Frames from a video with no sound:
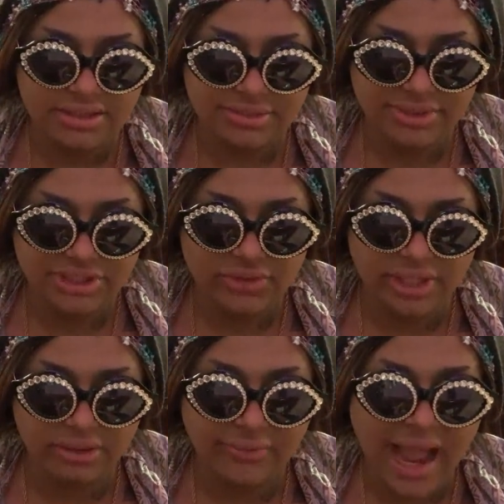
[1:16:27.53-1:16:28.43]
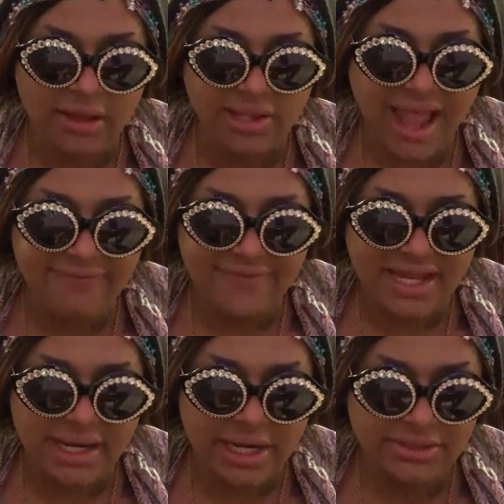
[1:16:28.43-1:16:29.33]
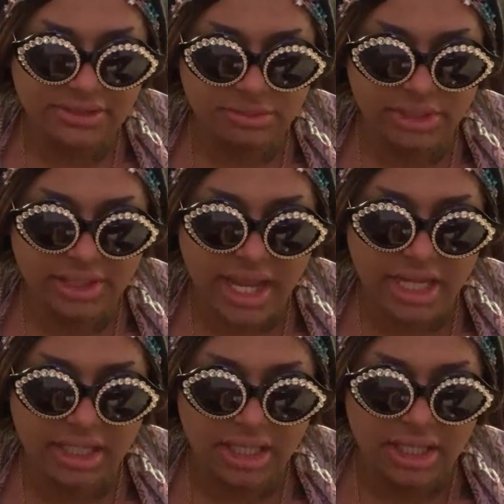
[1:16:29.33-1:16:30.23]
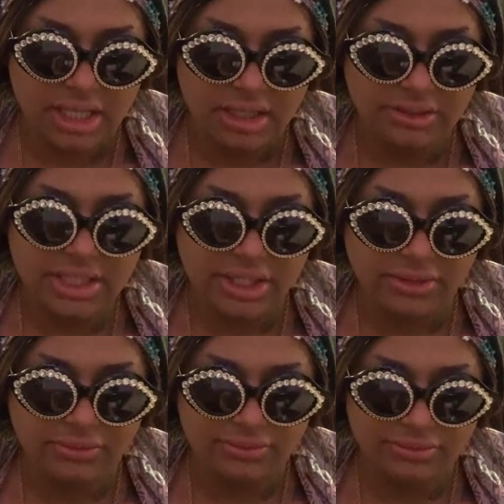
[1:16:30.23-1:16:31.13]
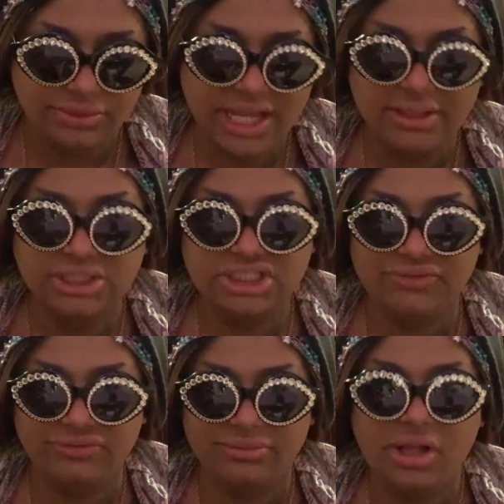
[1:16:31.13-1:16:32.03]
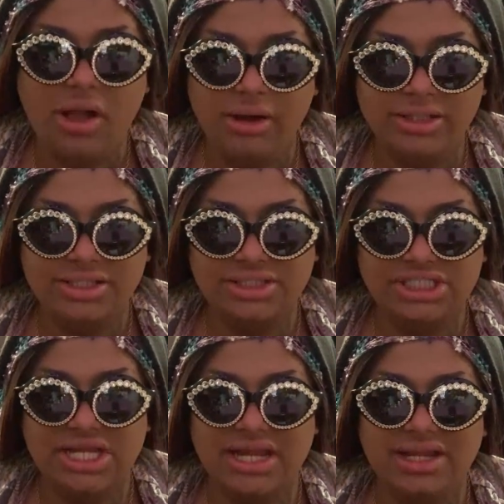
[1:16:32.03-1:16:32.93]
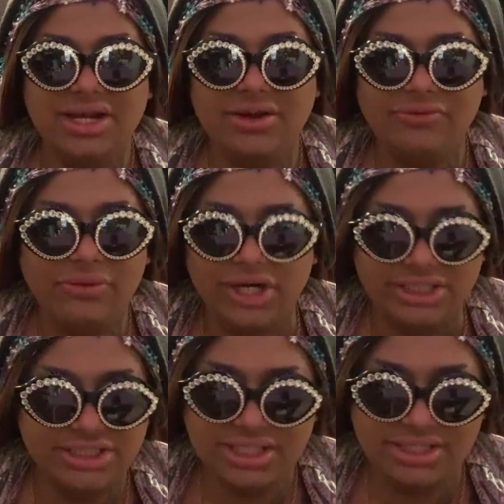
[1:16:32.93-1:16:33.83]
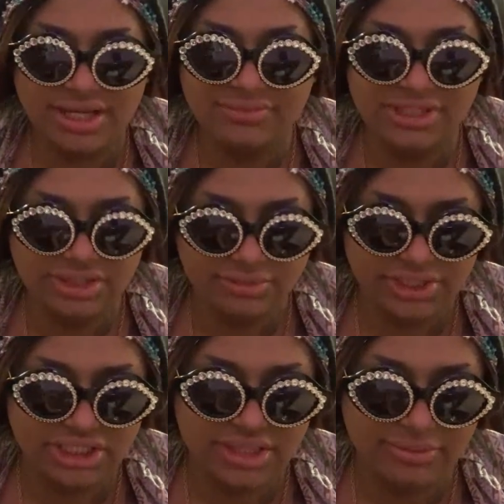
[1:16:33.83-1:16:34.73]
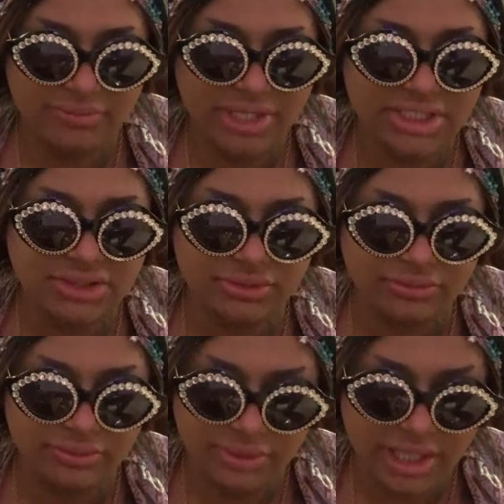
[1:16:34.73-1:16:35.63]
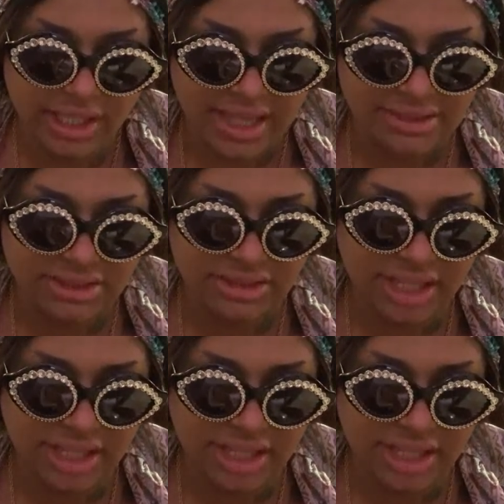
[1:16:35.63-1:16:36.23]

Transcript: joking around, laughing. I used to be like, you know, yelling shit from cars and shit. You know, of course, the dumb, stupid shit we do as